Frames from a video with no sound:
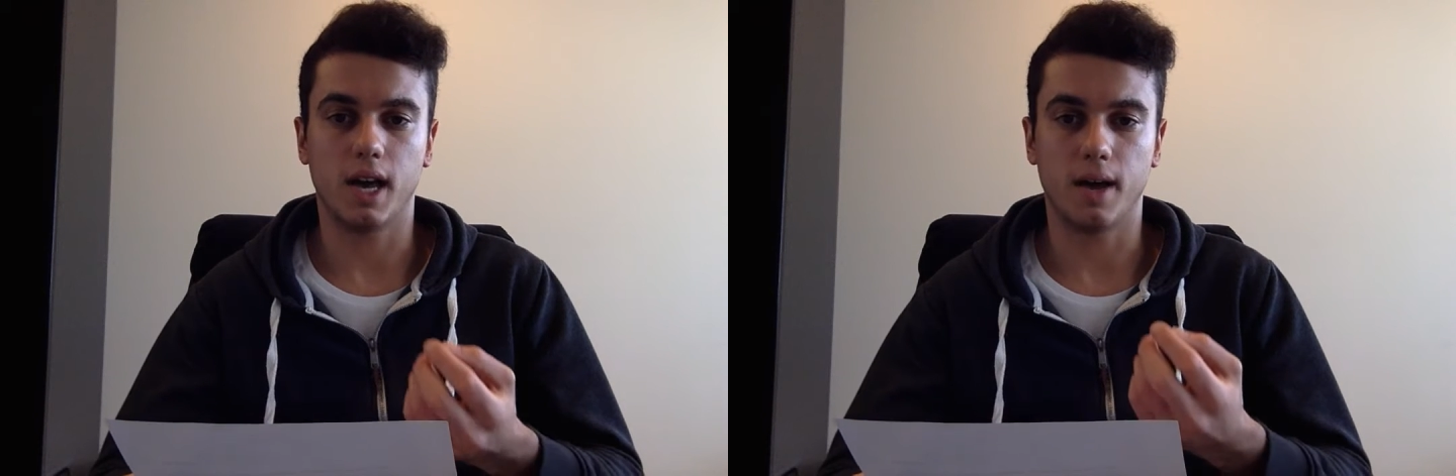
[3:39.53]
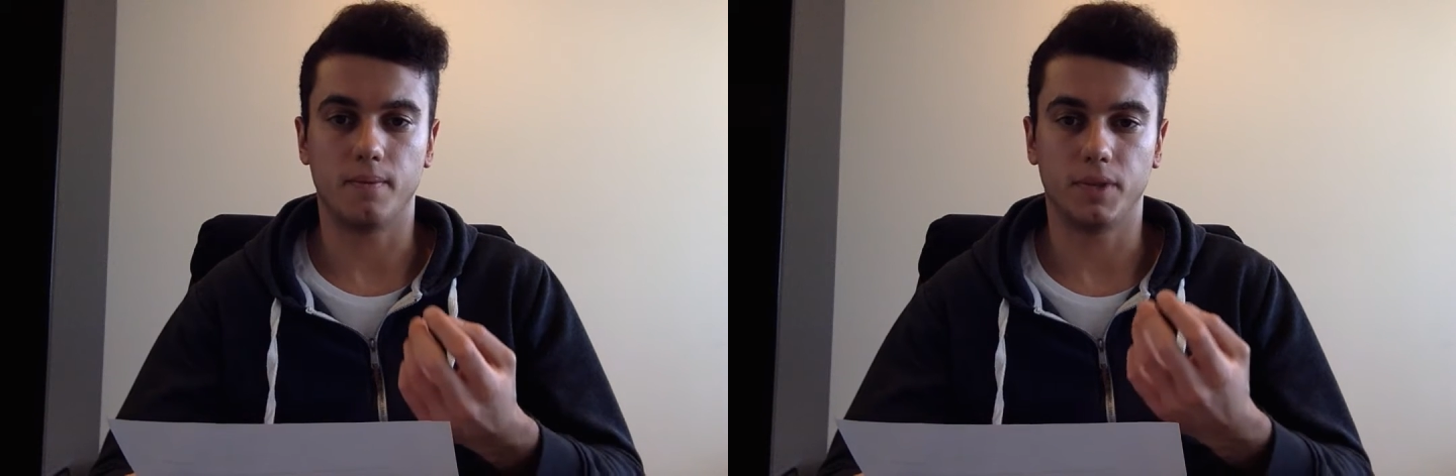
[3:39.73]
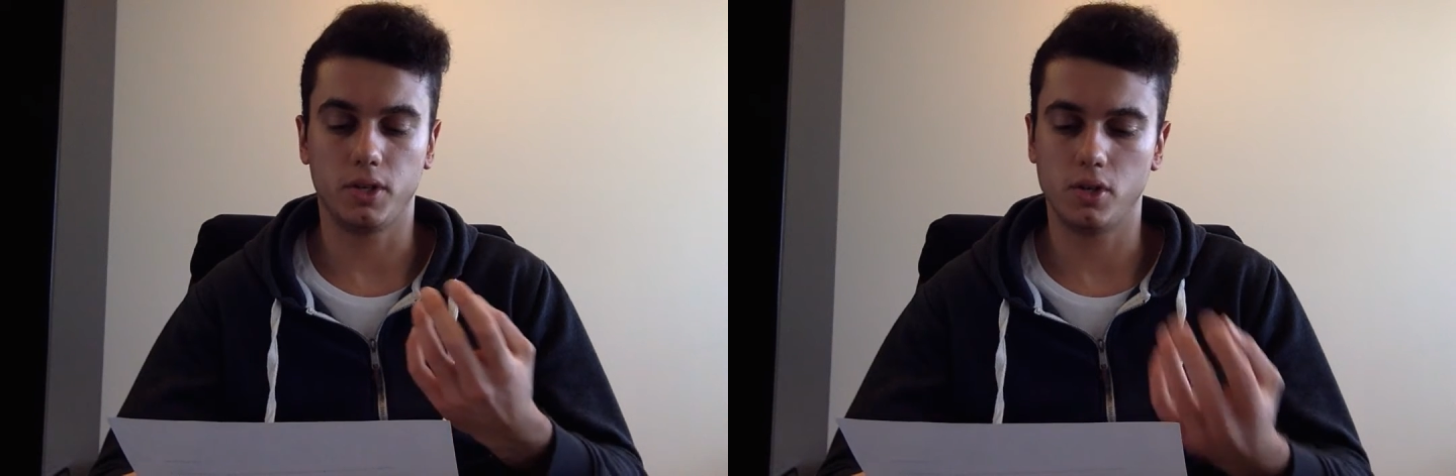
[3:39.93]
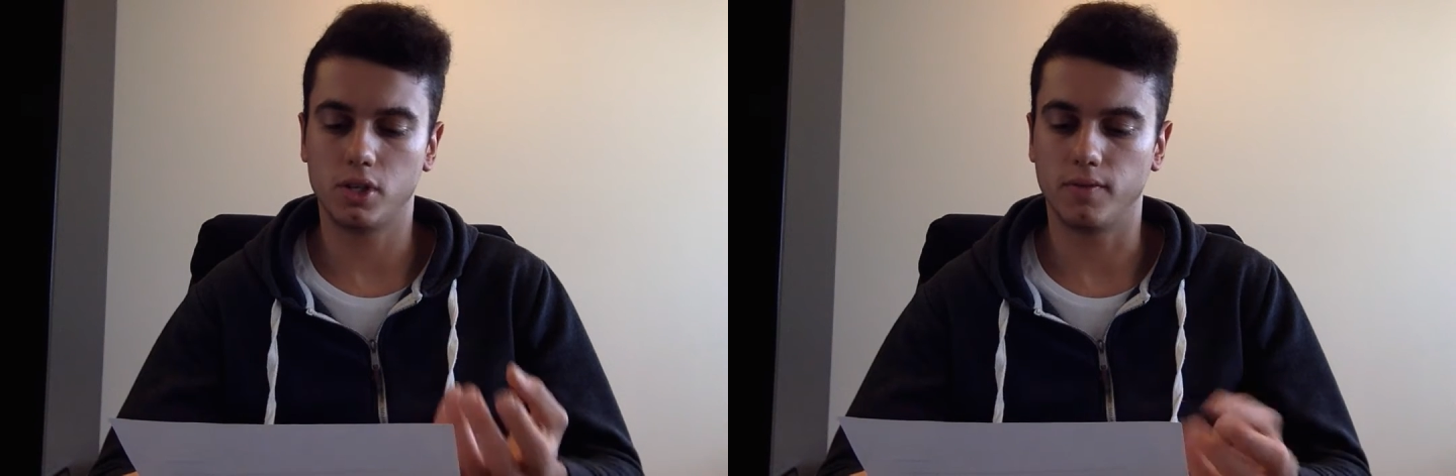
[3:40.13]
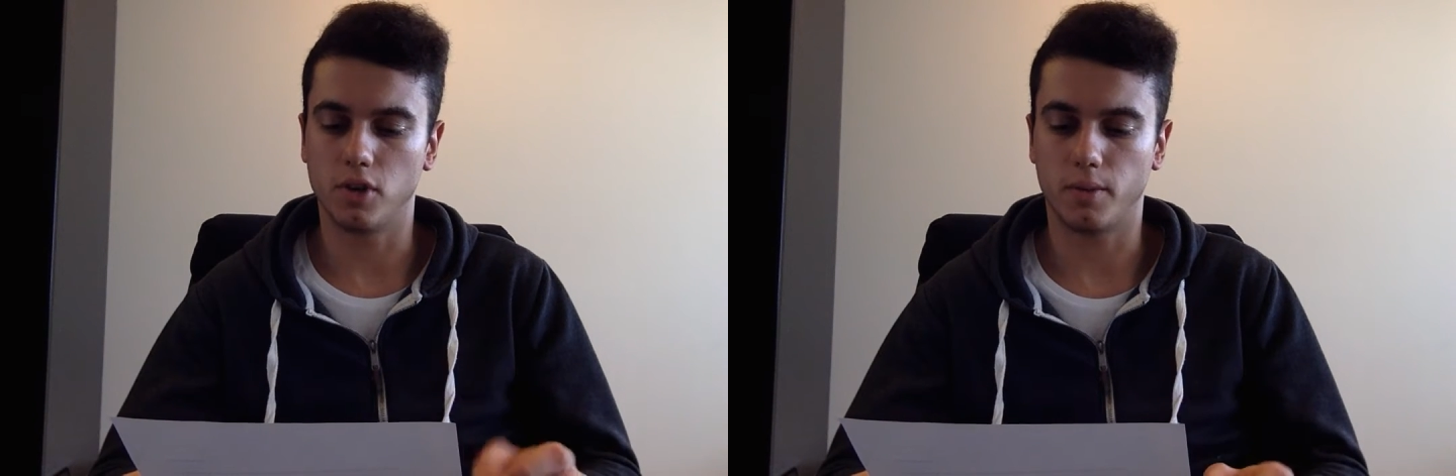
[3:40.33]
the
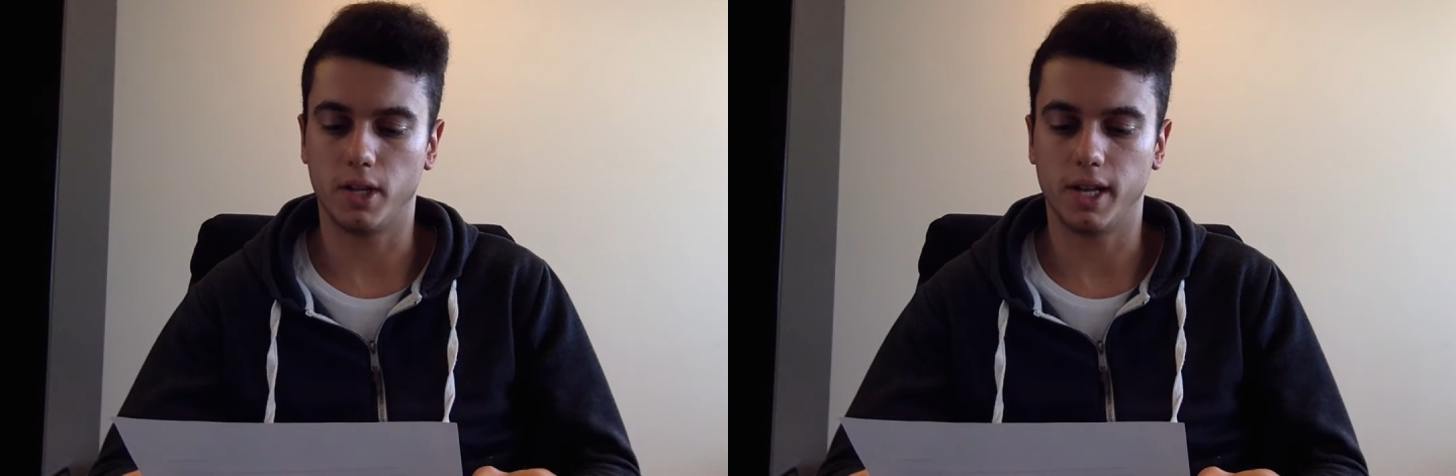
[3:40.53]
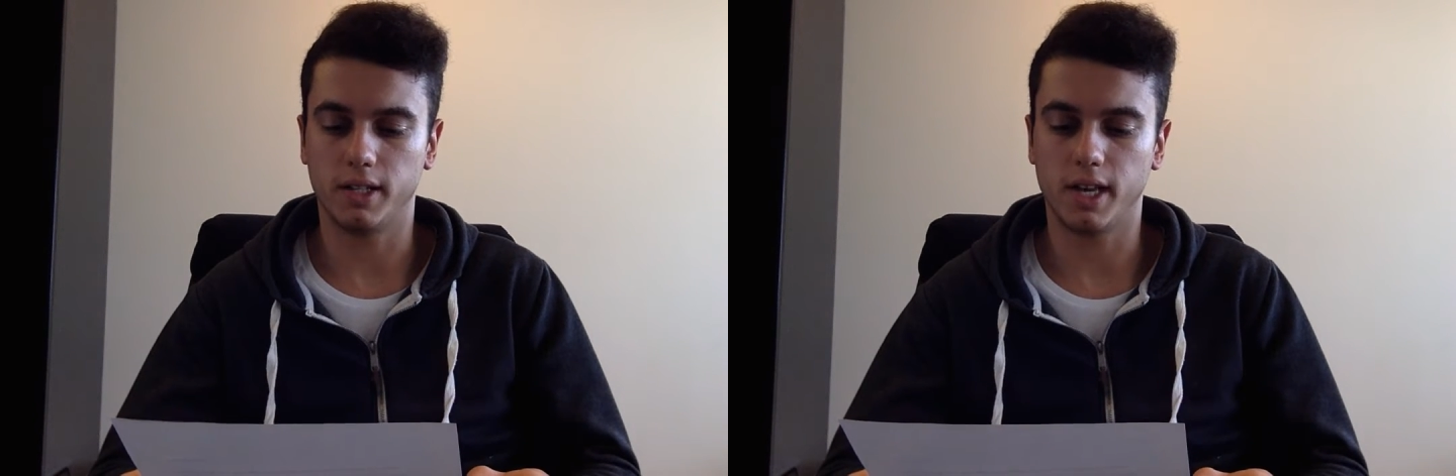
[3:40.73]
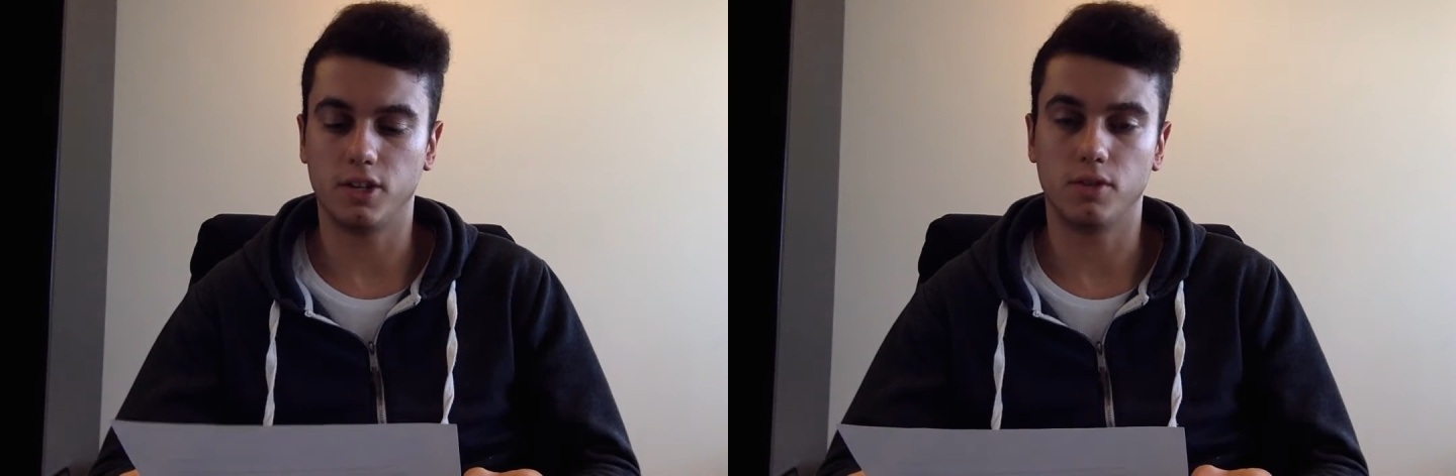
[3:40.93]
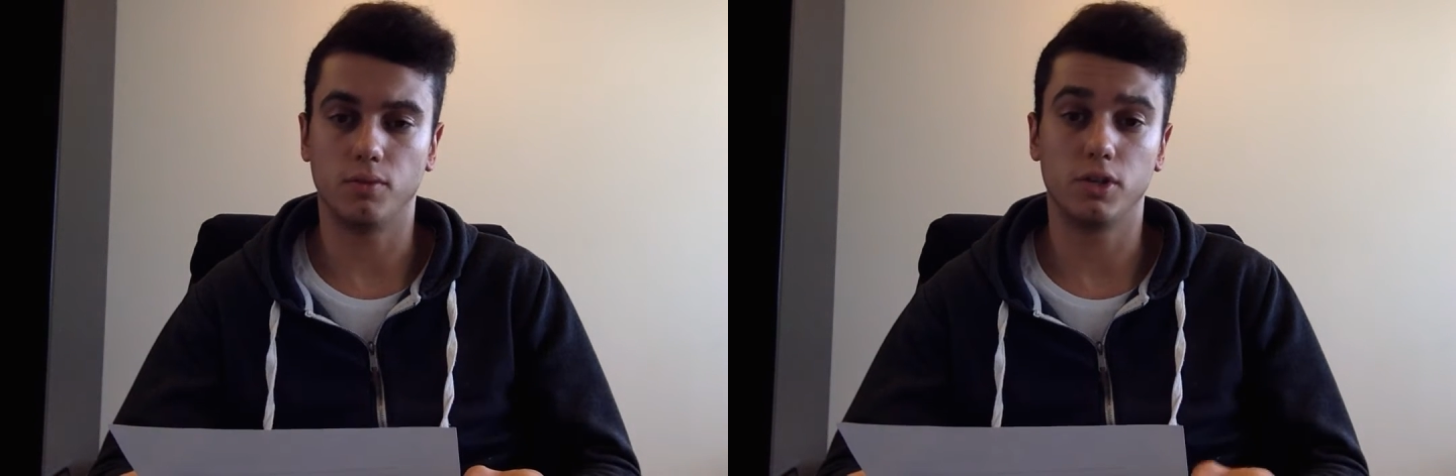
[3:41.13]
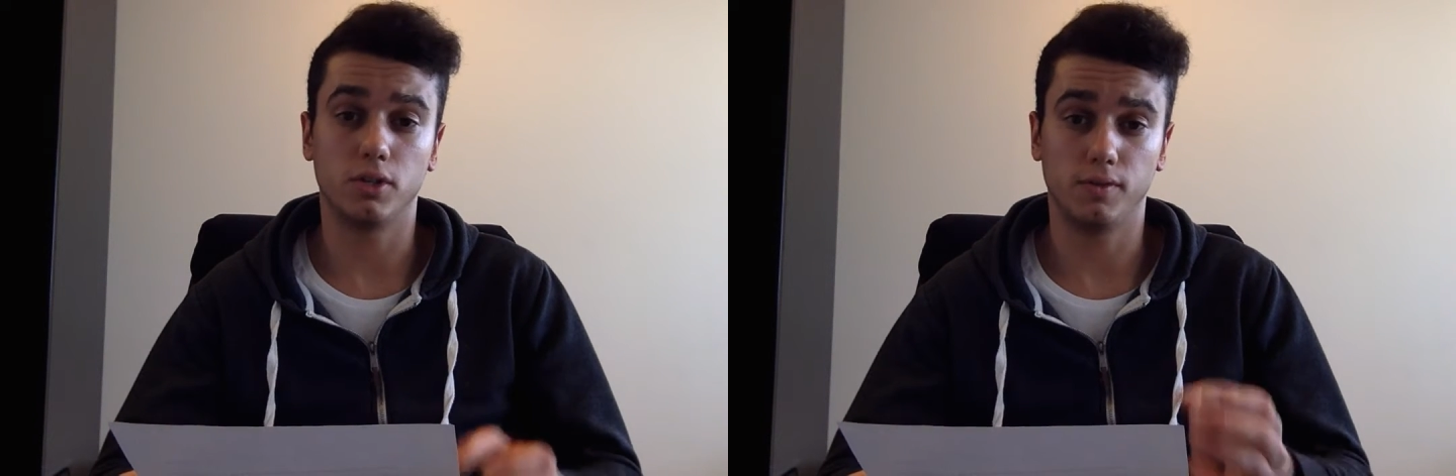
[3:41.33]
use of nominalization,
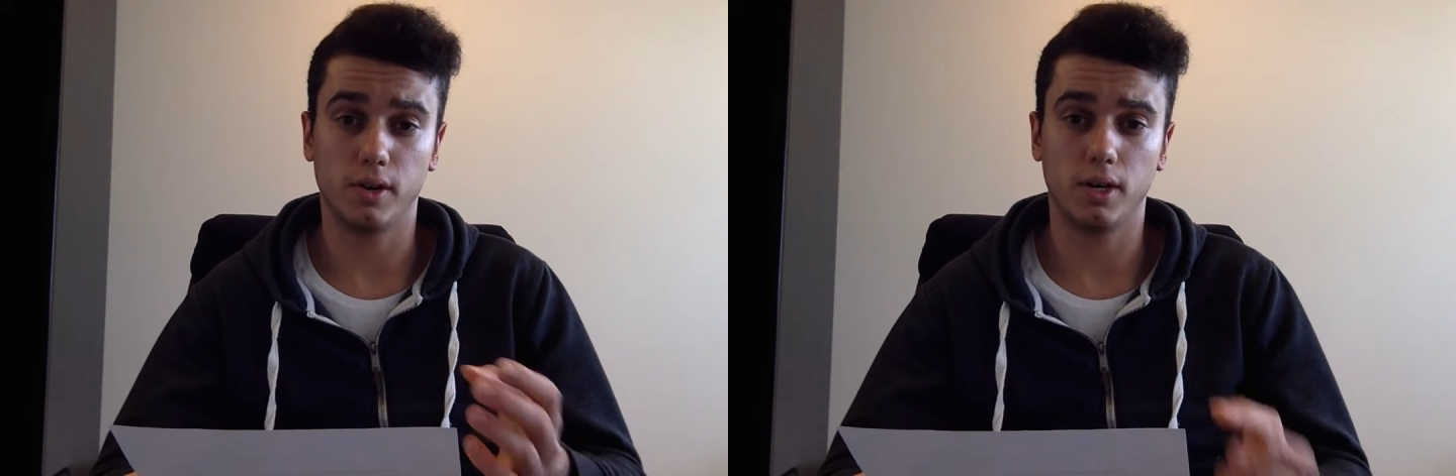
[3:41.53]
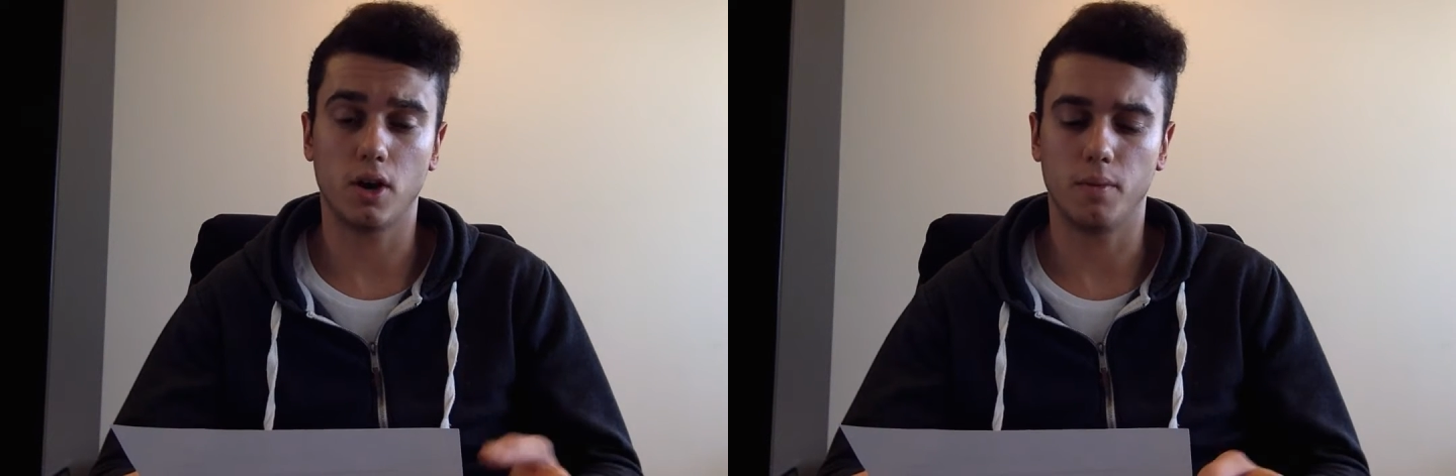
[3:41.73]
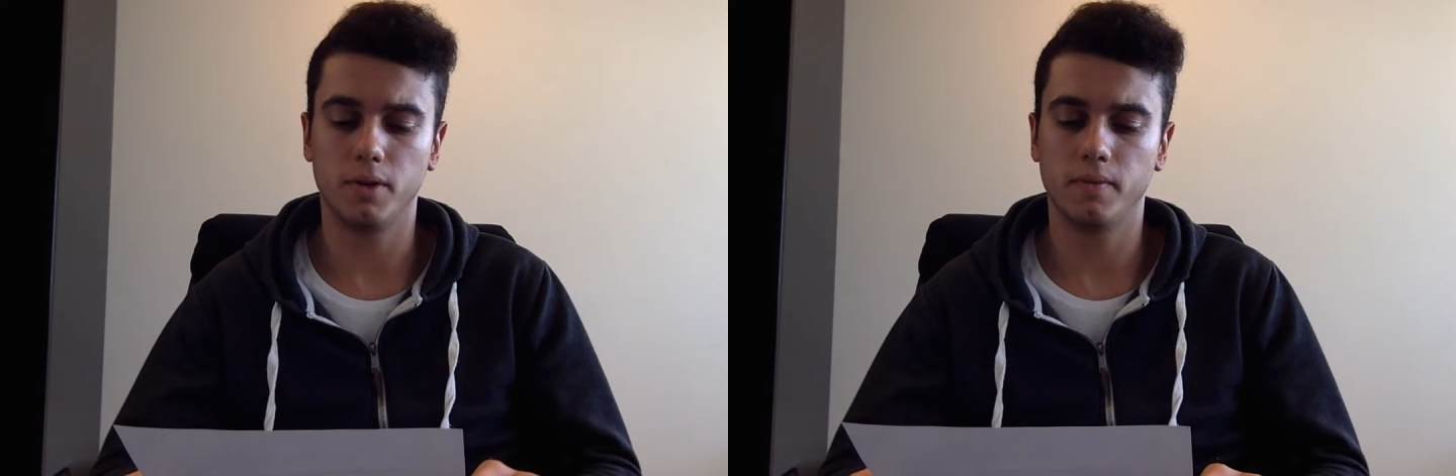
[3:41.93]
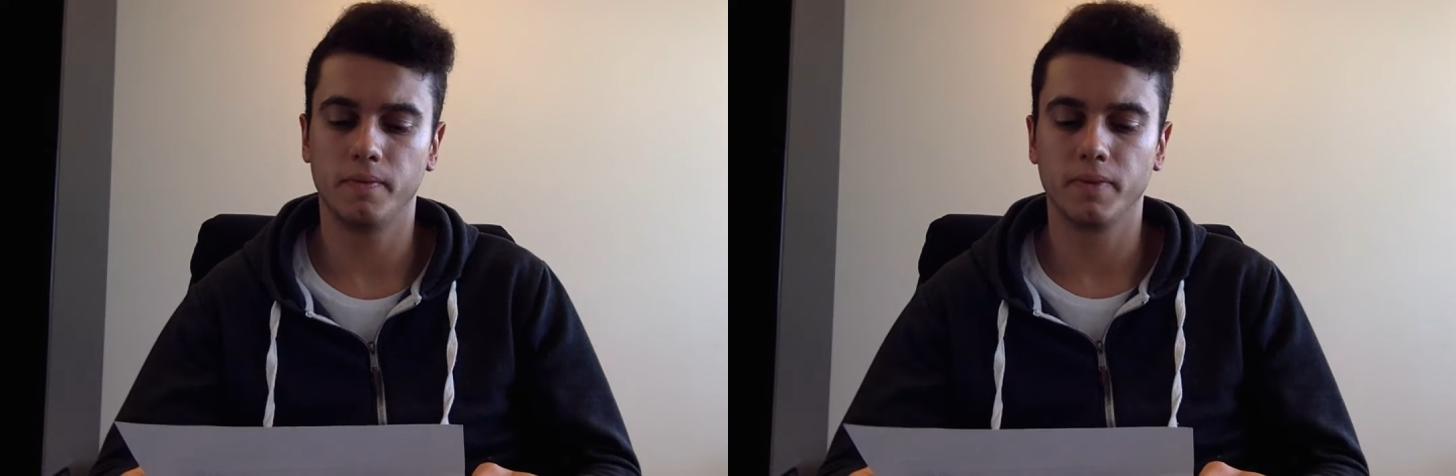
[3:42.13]
which is very common.